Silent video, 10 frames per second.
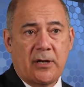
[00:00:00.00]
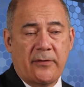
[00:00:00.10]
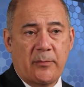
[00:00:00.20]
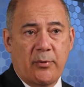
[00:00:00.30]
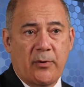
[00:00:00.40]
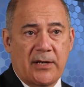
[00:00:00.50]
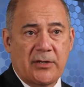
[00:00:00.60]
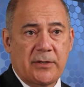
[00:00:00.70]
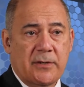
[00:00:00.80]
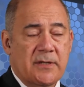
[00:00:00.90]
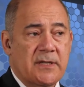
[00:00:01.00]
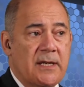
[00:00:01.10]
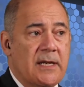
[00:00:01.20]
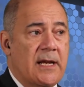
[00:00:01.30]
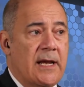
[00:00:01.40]
of the pressures
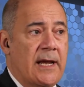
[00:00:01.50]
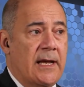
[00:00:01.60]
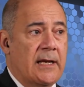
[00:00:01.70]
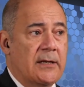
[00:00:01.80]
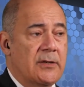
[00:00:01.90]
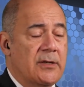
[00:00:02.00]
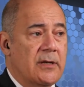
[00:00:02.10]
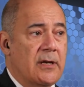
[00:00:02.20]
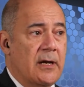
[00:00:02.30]
and